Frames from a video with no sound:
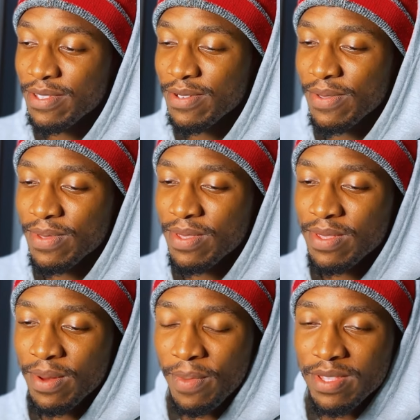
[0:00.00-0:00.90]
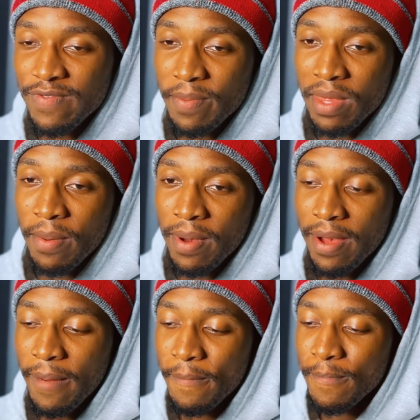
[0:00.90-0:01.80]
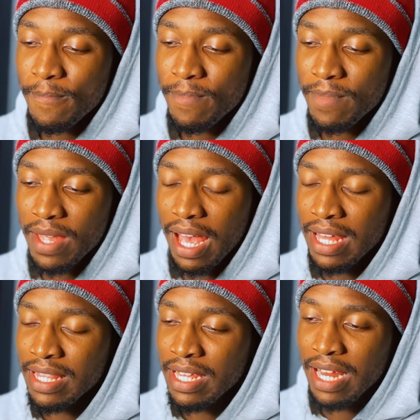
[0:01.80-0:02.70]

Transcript: So the month of September, I didn't